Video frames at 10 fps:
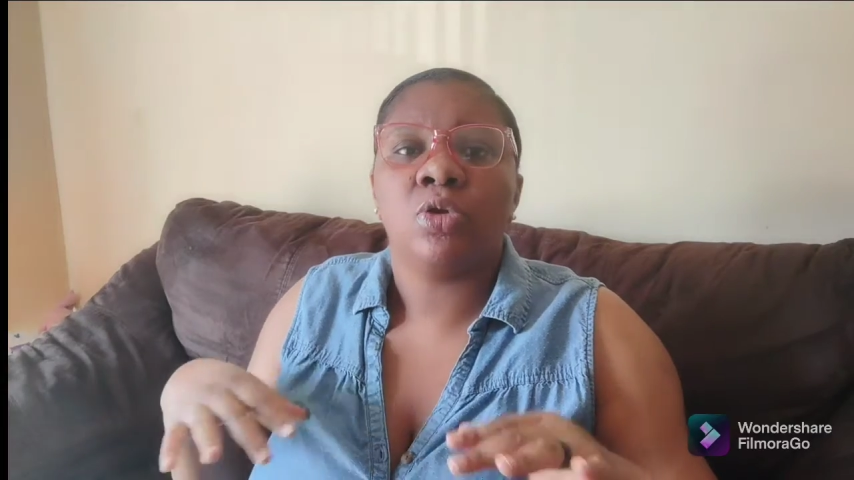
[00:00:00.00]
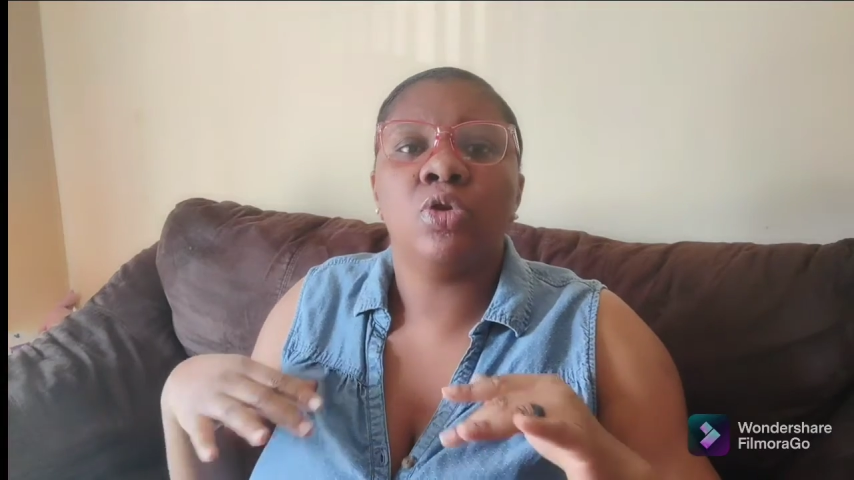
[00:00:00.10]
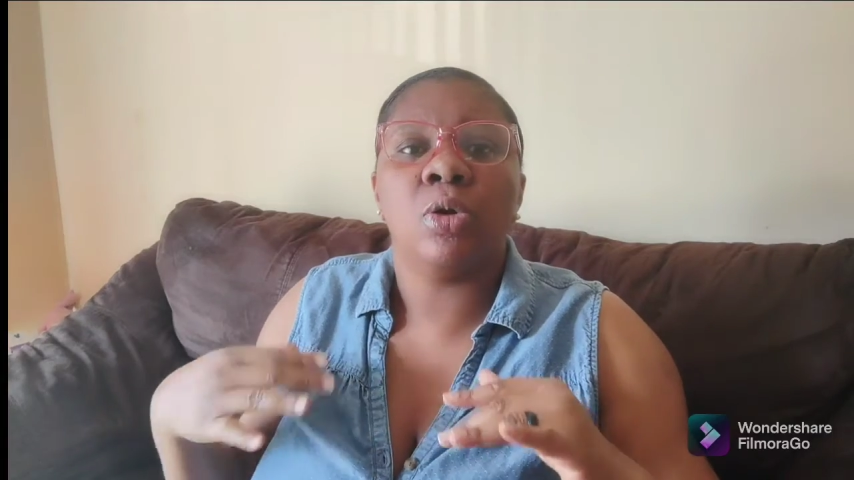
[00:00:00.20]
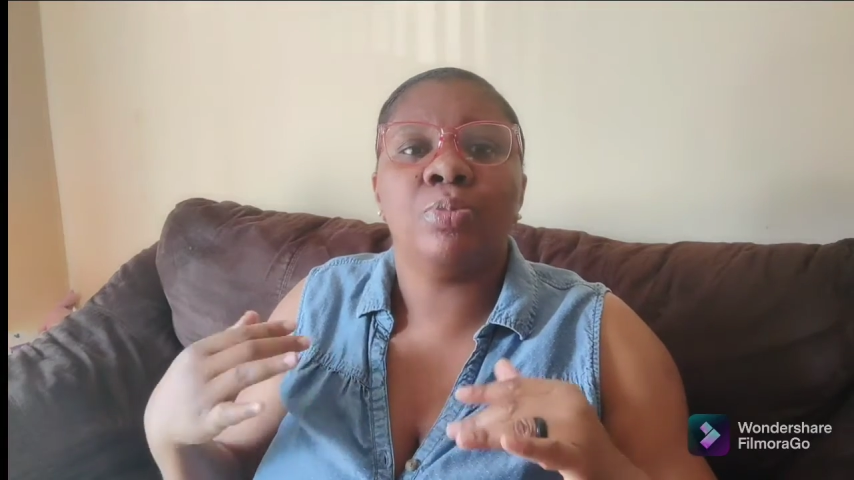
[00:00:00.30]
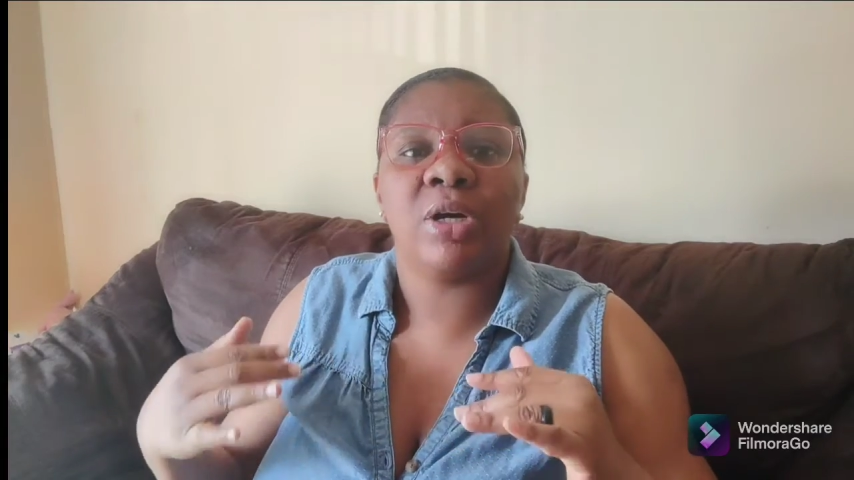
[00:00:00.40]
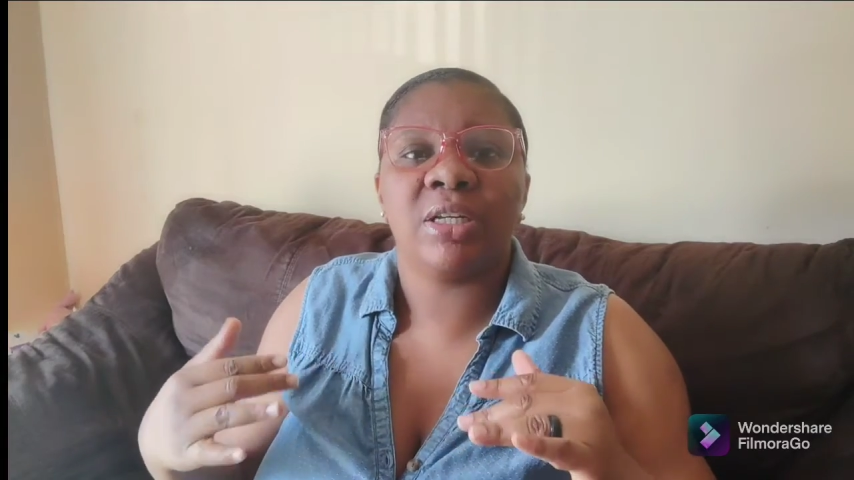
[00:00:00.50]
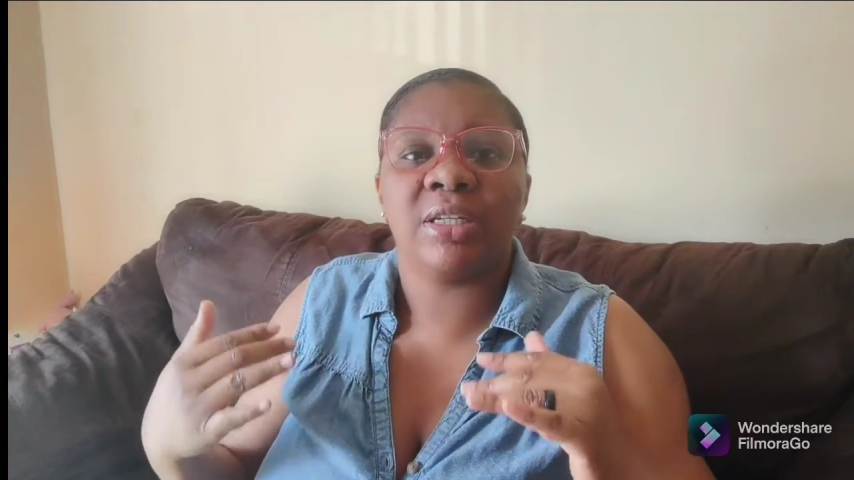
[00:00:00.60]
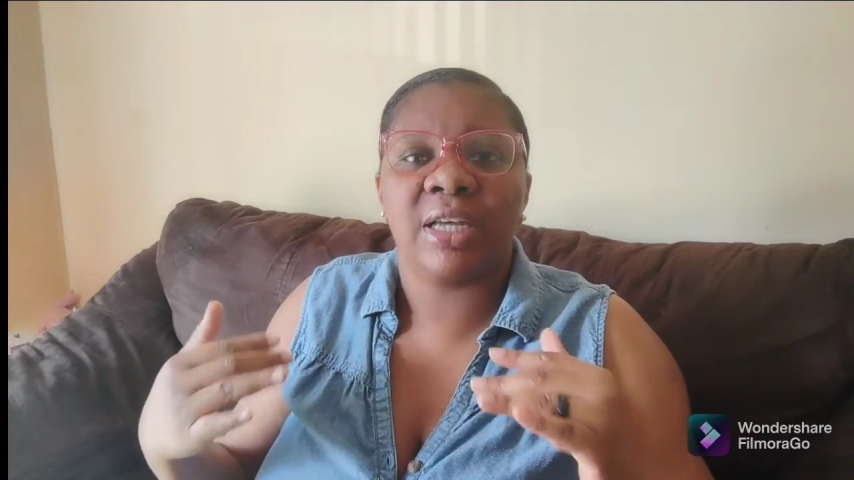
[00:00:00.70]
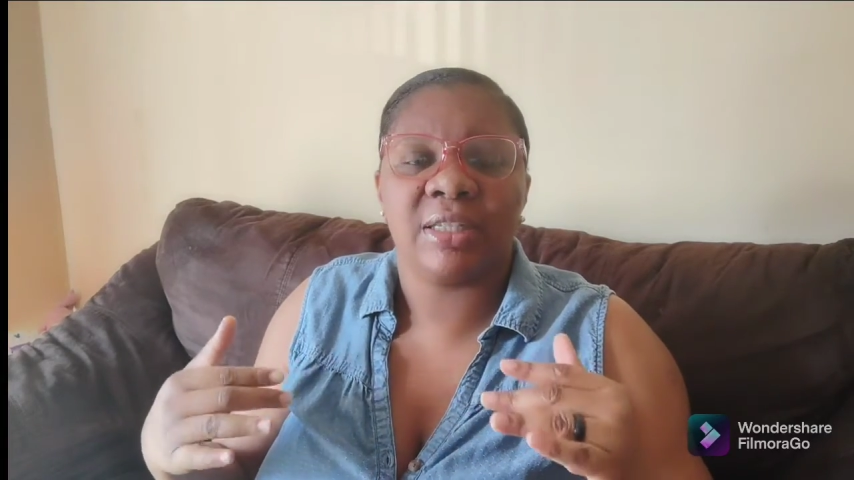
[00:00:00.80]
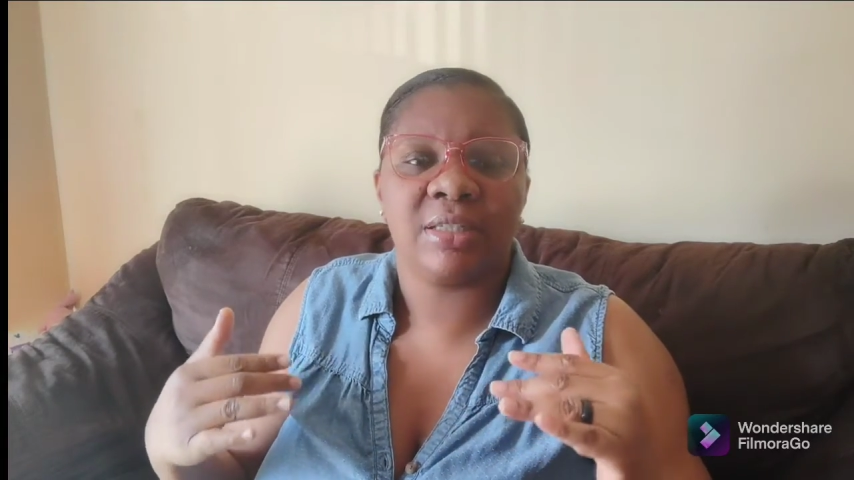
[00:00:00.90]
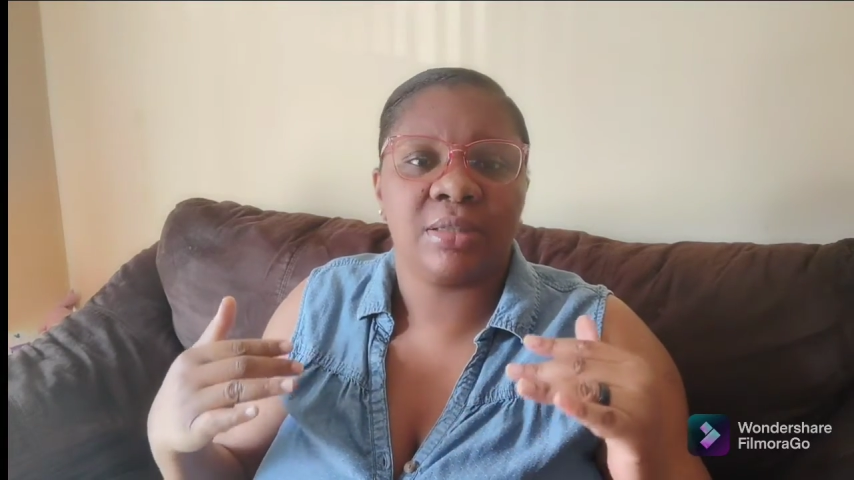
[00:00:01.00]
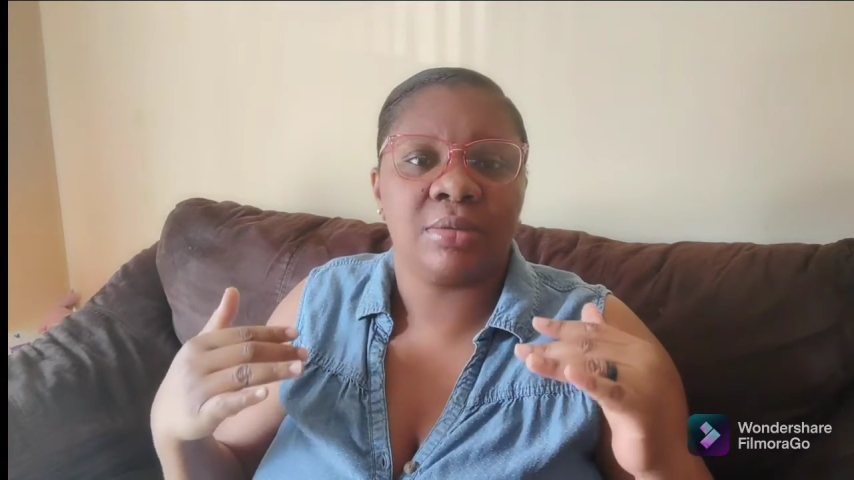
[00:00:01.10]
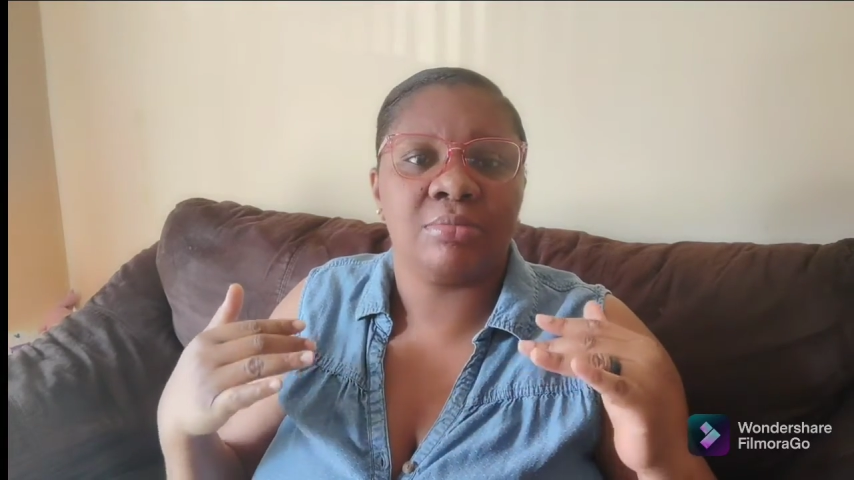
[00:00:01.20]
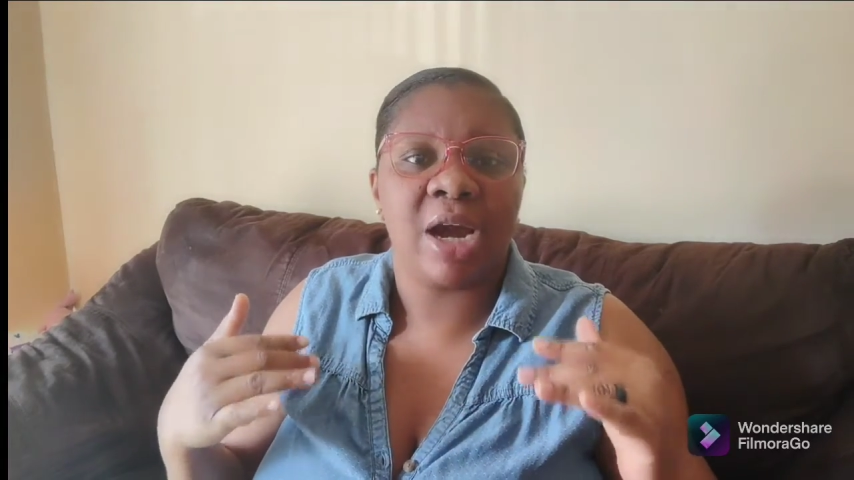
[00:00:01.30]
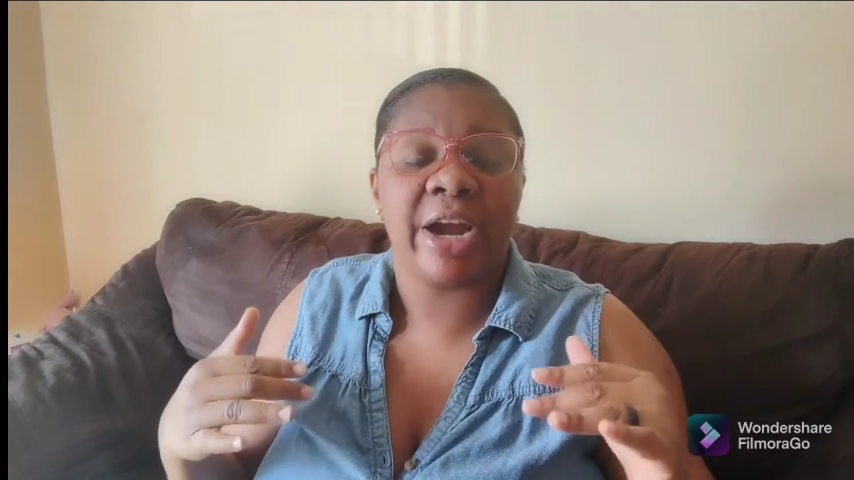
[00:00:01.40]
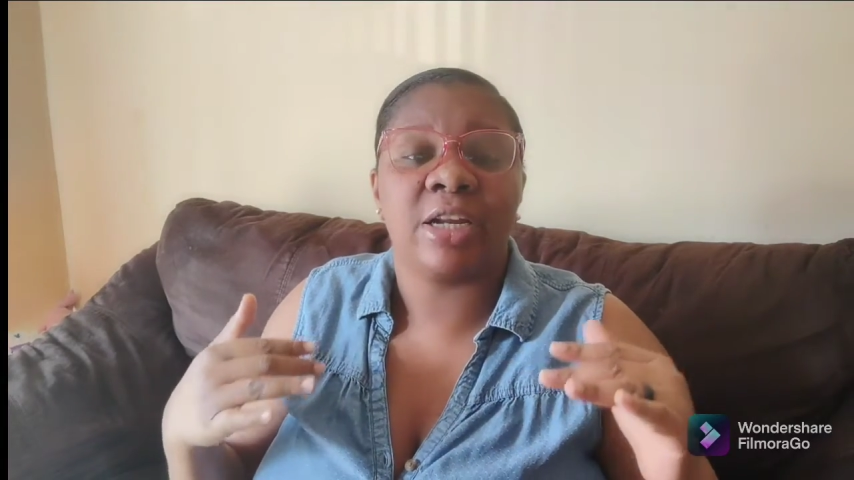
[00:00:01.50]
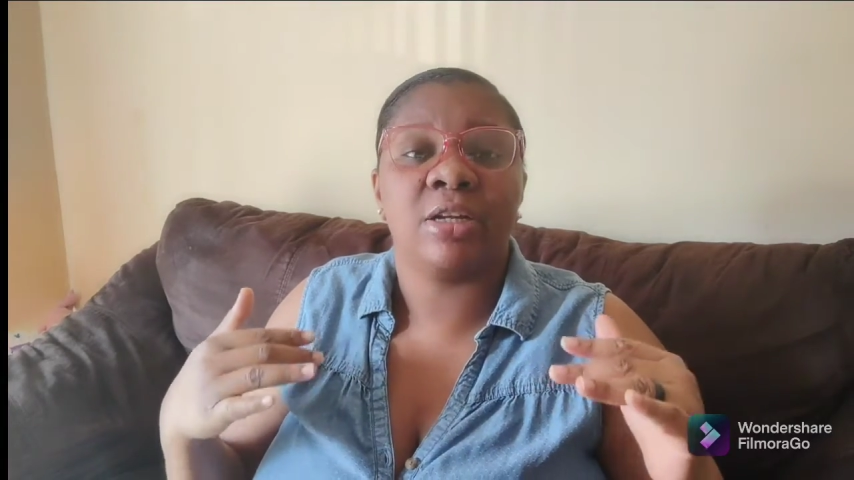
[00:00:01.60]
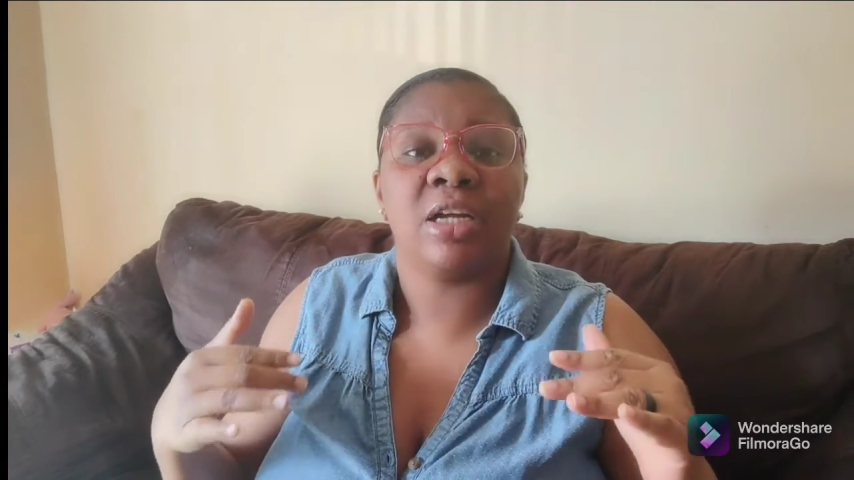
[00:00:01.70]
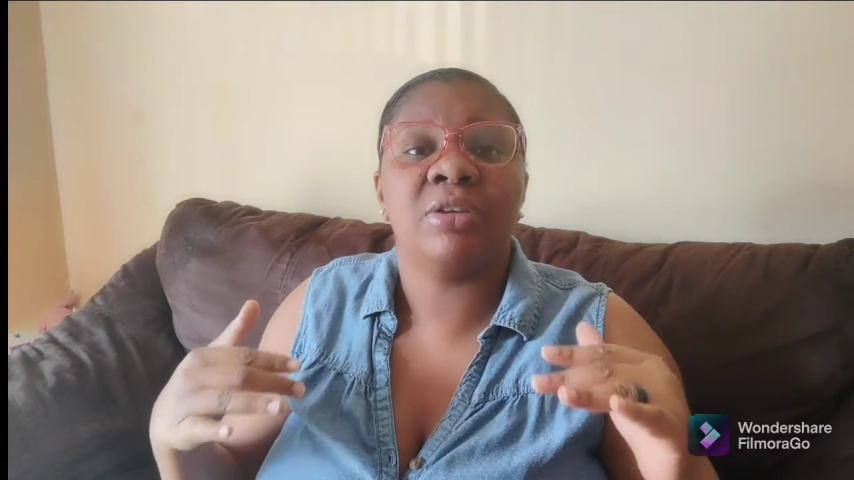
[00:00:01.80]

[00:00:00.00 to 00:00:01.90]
nobody gets married.